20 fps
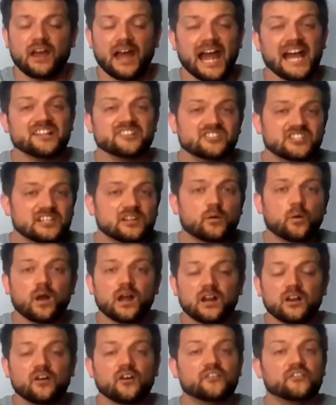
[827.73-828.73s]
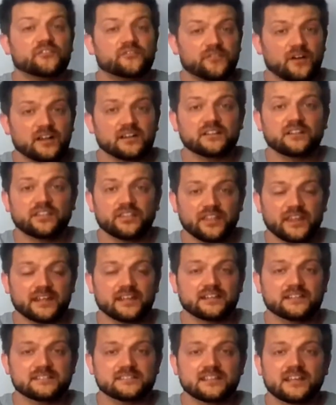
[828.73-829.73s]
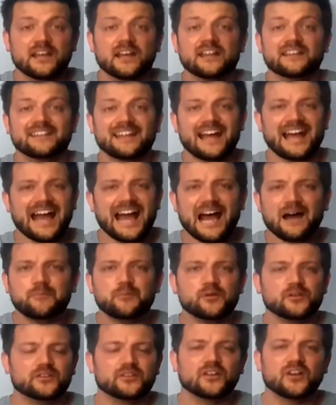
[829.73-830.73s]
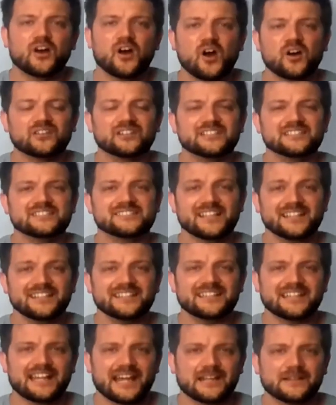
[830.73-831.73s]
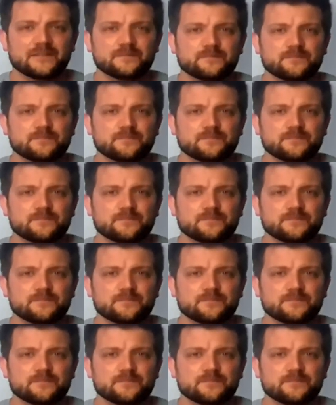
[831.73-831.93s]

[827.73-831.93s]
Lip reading: actually quite a lot of fun things that happen on a Sunday.